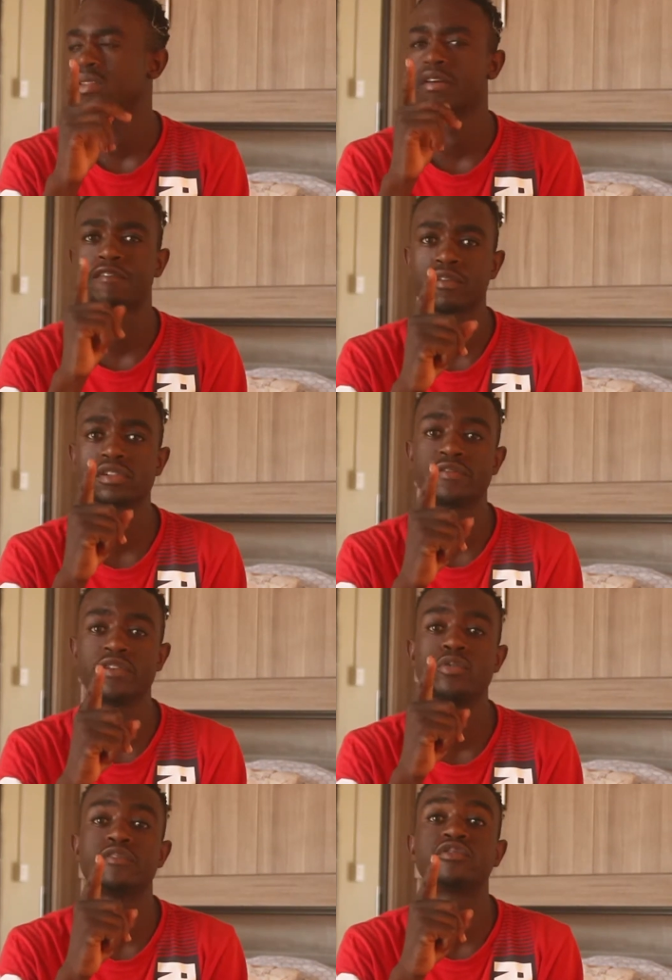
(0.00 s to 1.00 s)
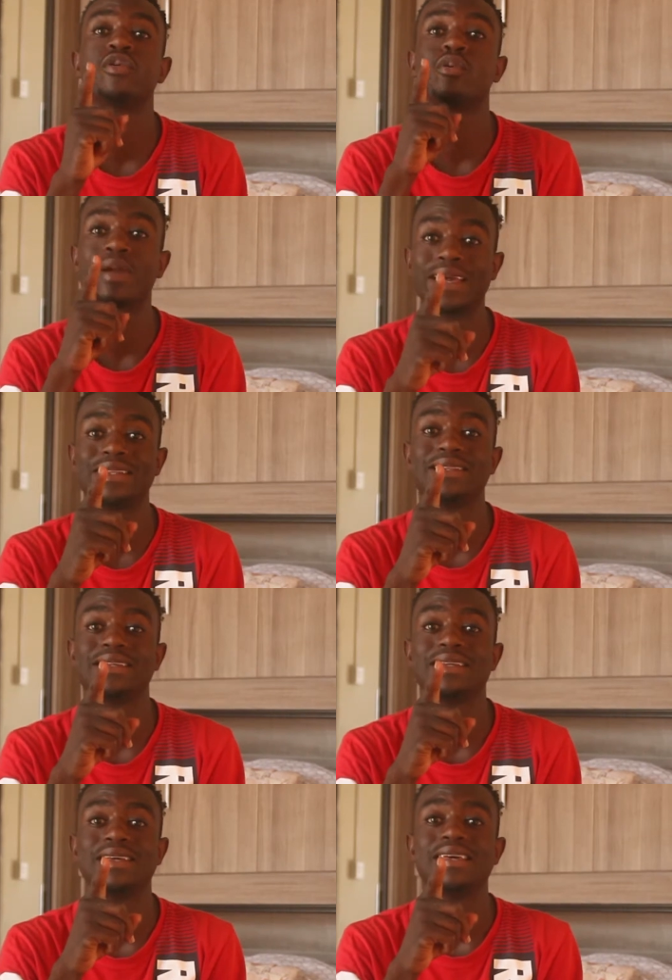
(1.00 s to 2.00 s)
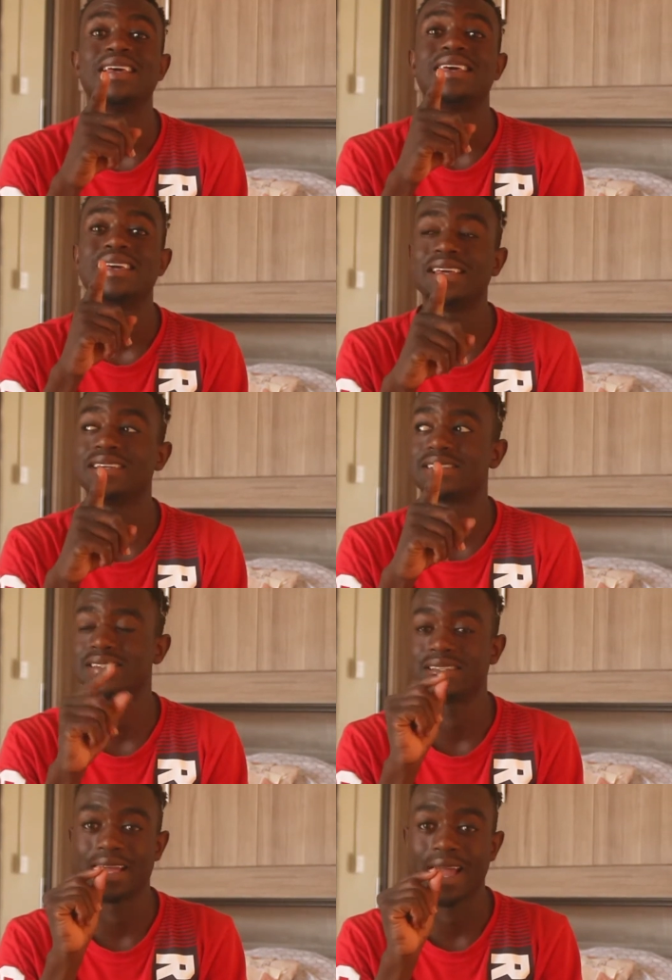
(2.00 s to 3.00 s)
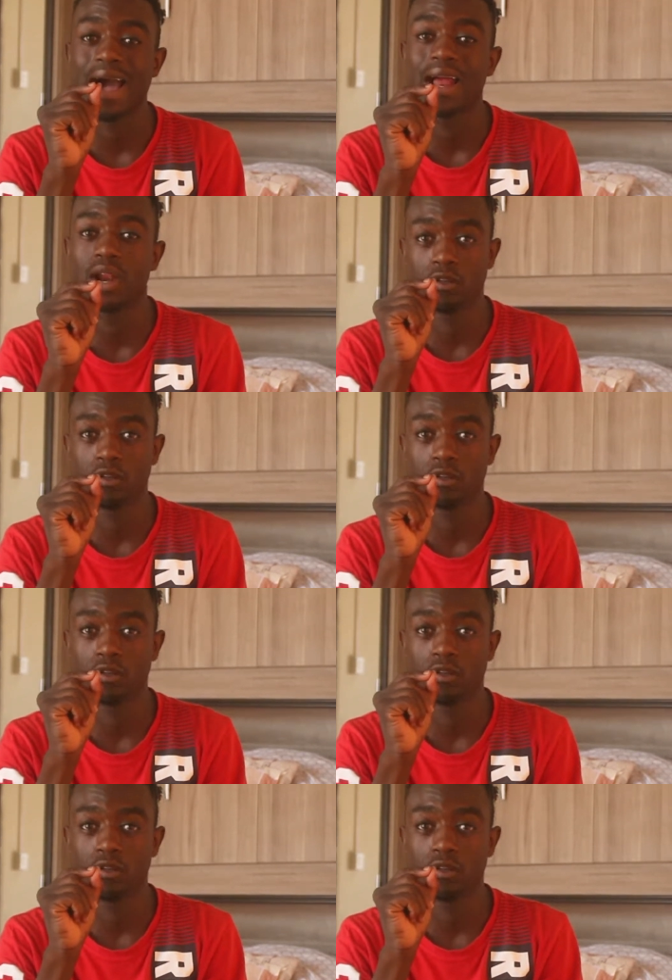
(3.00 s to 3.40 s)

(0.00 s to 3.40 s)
first thing you have to look at is the color